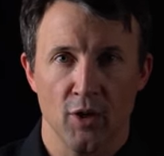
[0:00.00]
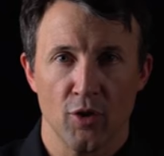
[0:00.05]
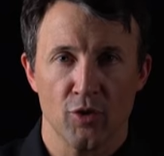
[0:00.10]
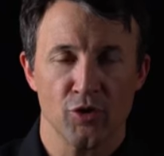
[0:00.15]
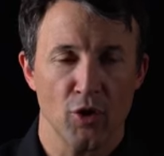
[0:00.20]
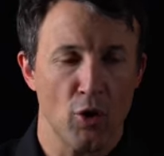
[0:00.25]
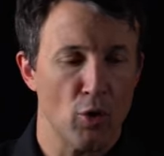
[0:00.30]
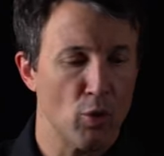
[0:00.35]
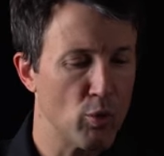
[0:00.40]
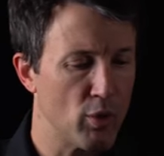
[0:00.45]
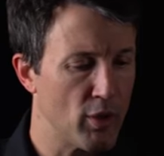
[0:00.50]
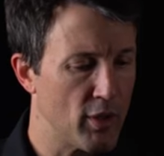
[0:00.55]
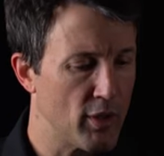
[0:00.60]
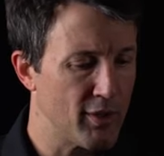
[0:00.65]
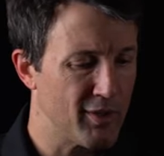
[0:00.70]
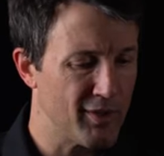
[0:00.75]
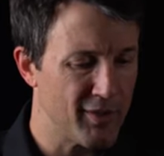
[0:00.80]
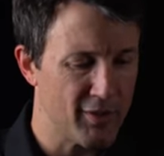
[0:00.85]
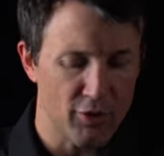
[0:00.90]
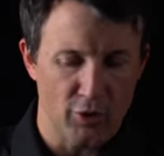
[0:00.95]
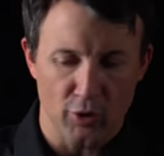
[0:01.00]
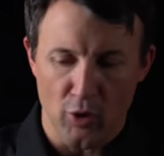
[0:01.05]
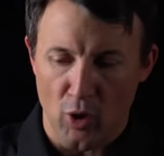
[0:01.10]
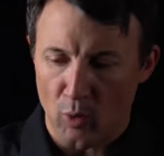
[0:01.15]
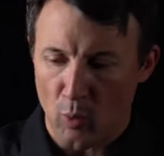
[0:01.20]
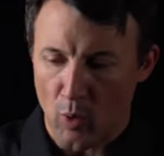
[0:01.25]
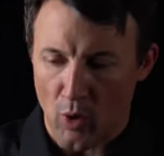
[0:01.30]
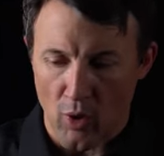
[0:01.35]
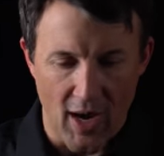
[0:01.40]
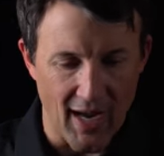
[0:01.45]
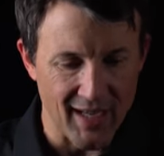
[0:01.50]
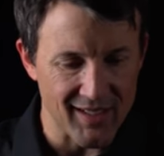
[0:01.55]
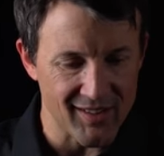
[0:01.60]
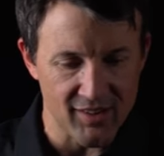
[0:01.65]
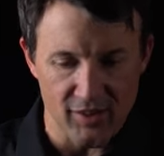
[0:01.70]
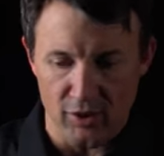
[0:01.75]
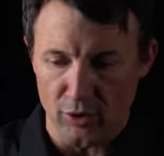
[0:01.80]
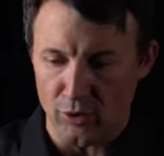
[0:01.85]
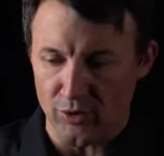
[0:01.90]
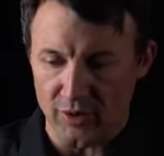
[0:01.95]
So you're going, well, I
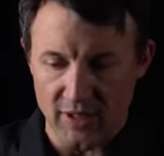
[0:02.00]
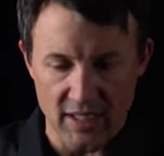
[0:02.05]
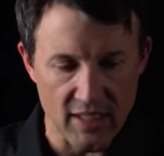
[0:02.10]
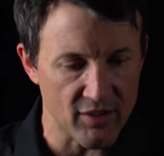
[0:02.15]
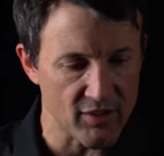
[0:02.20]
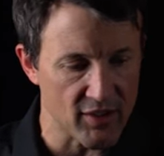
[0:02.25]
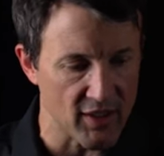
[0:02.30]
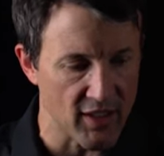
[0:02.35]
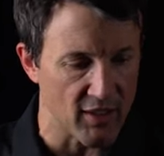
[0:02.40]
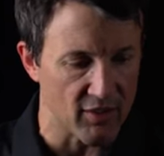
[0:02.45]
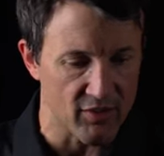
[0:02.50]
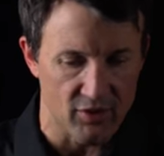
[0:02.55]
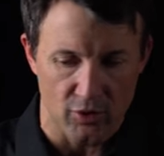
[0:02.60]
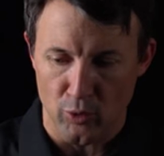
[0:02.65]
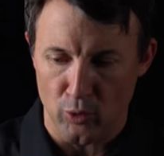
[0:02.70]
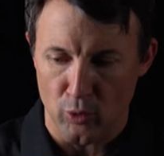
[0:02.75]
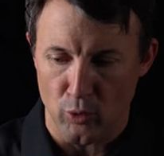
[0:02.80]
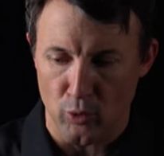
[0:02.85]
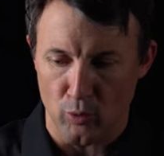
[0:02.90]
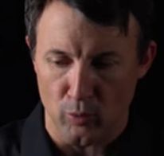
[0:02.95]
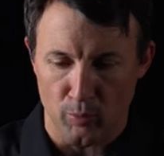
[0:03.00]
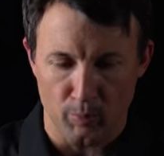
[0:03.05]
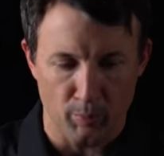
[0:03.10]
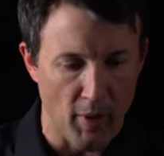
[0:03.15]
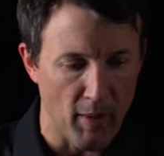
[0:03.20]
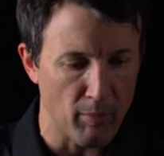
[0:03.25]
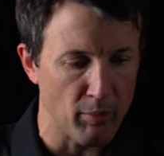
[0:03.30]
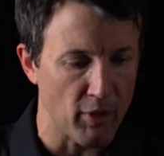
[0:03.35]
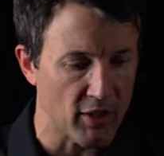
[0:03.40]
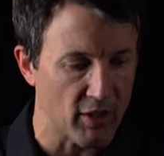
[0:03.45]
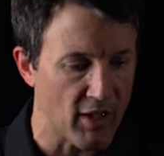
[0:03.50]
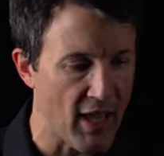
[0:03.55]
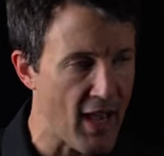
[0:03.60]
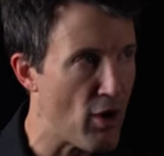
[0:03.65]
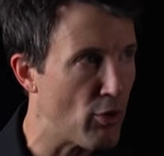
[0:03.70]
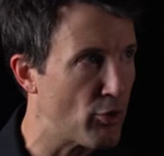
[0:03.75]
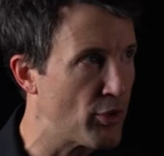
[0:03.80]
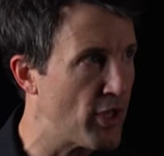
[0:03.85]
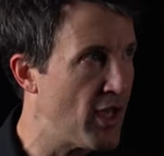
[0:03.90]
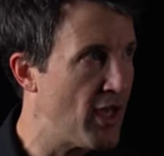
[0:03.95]
still need to get to public
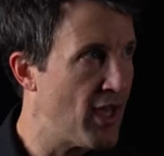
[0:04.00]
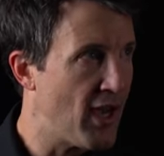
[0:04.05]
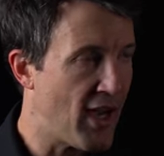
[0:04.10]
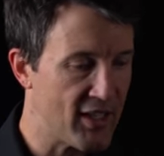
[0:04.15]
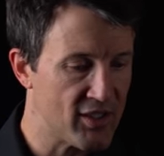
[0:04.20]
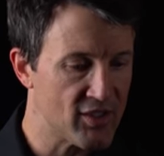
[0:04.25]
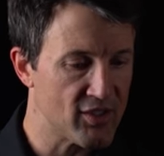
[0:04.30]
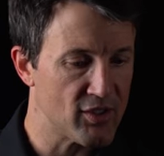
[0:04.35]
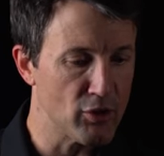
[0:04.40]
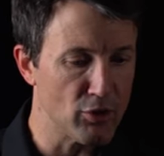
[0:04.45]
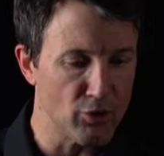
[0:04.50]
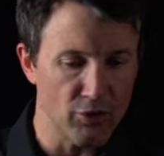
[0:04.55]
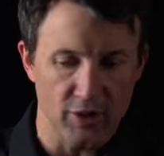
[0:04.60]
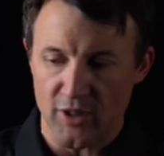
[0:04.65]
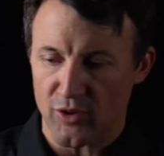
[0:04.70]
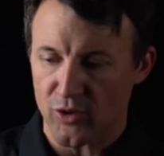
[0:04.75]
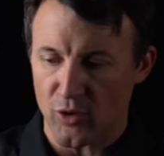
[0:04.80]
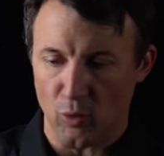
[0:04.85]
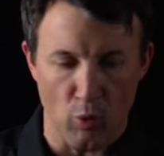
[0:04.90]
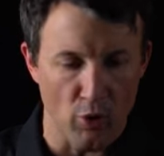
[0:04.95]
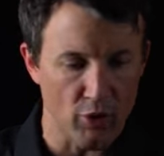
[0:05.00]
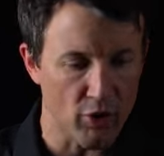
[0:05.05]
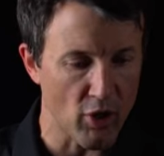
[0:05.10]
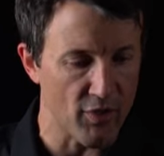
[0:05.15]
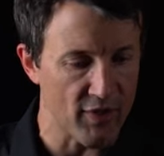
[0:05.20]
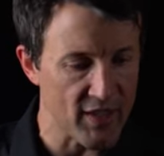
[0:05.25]
cloud. I still need to work